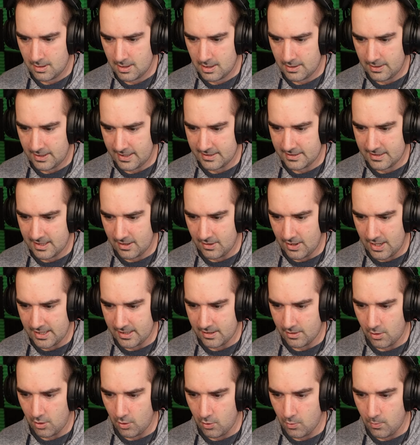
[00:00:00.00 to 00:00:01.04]
They
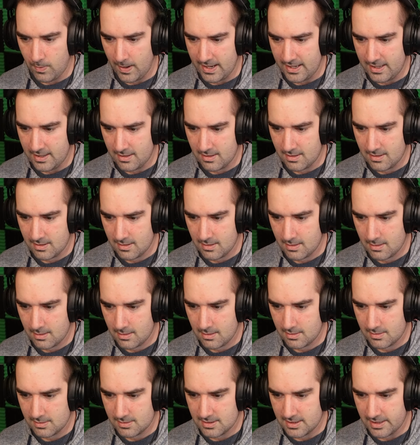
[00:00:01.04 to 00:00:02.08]
like oh wait.
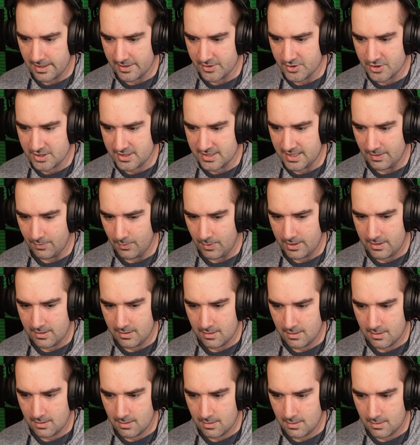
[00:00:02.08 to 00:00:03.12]
Did I just see one?
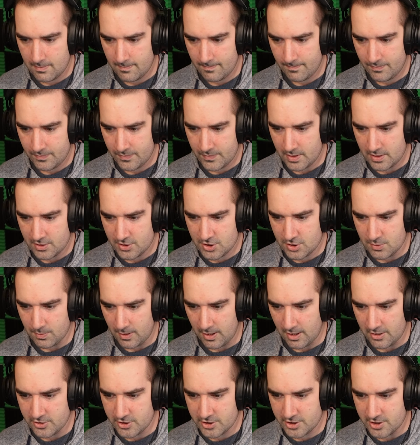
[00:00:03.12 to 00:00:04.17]
I
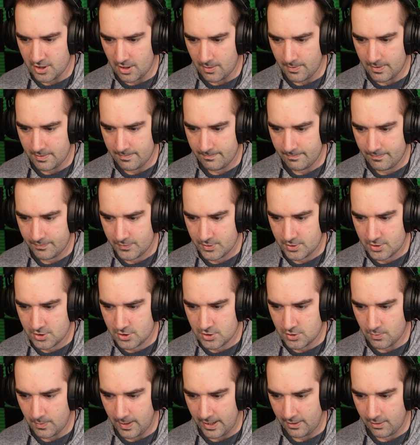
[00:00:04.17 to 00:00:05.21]
swear I just saw one.
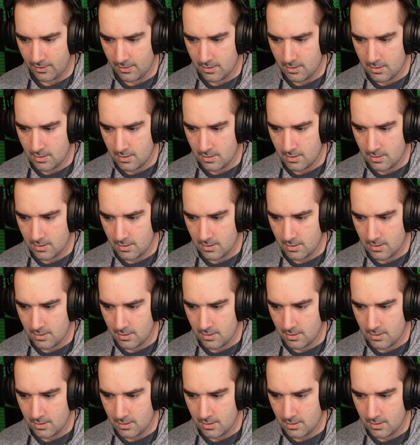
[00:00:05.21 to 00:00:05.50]
Swear.